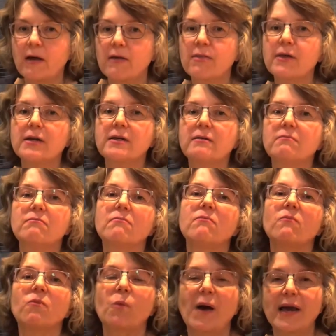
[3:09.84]
the
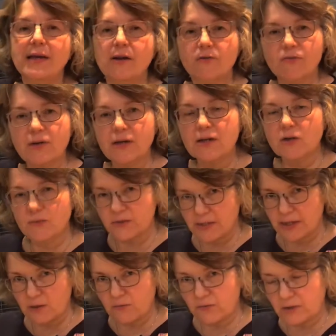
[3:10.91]
wider field of
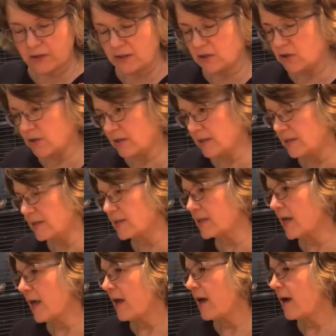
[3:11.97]
study of religions.
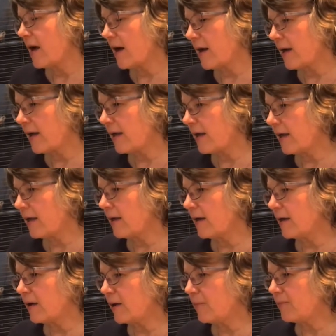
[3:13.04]
I
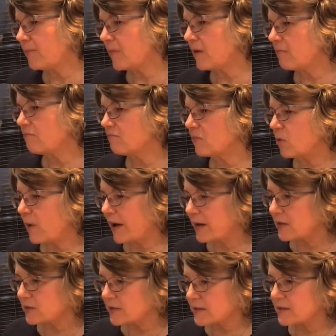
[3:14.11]
um,
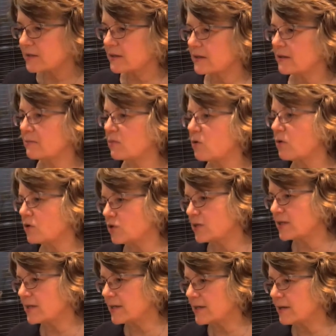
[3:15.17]
quite um,
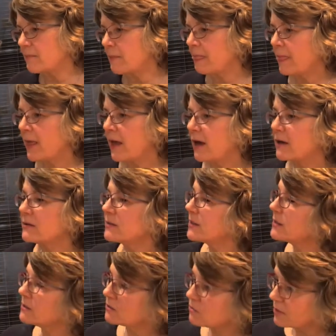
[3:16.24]
consciously
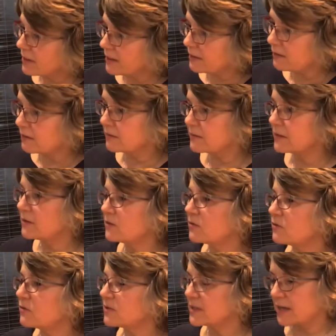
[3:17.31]
didn't, collect, uh,
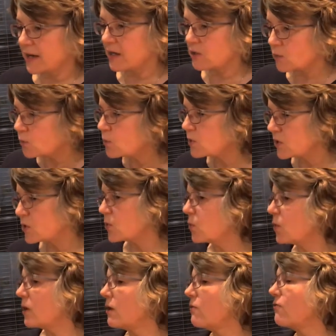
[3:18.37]
didn't select
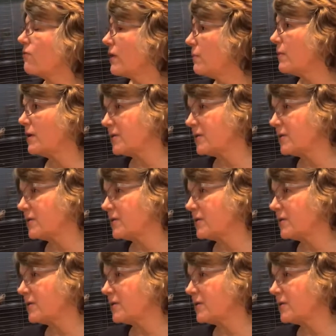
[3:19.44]
also a female